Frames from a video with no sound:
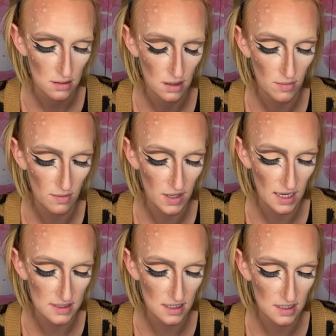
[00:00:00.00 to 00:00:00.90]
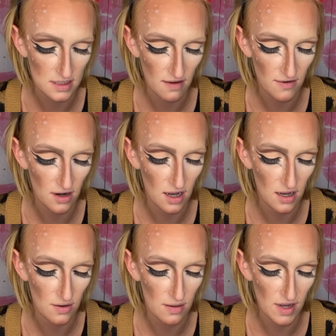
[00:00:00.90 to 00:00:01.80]
I might be asking because I forgot,
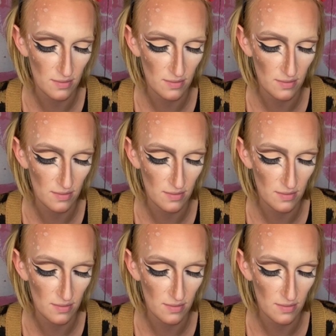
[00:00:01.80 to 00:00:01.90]
or I might